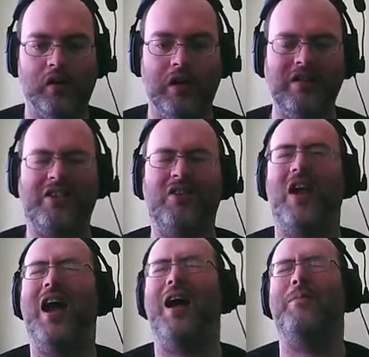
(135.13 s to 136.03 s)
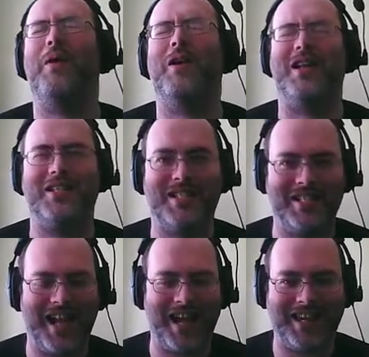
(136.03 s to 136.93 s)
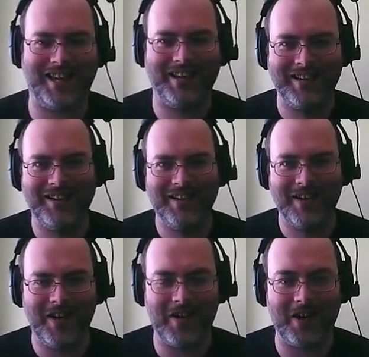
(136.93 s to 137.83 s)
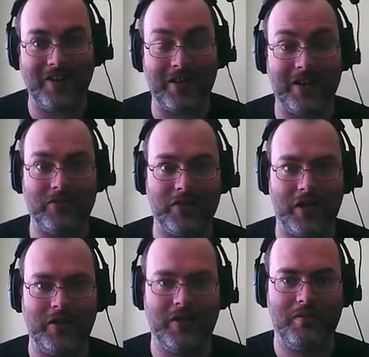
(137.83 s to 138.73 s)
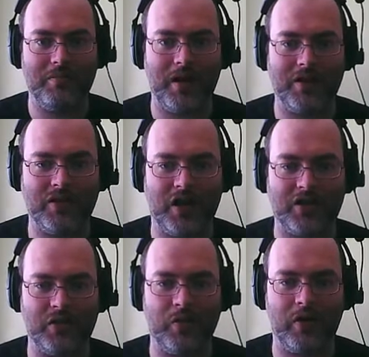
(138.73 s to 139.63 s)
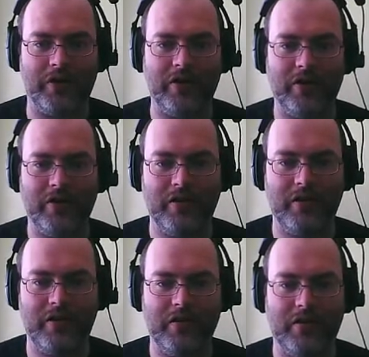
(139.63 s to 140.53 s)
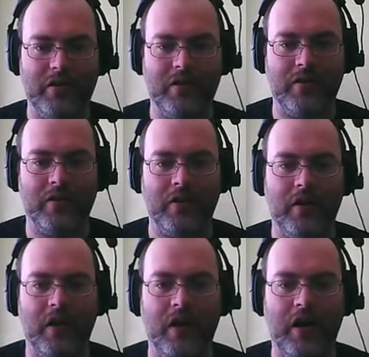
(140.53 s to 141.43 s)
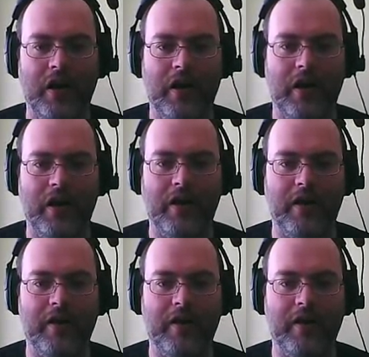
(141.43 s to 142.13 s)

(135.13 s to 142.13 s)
Oh crap! On a stack! Okay, I'm gonna keep trying. My eyes are actually watering. Ah!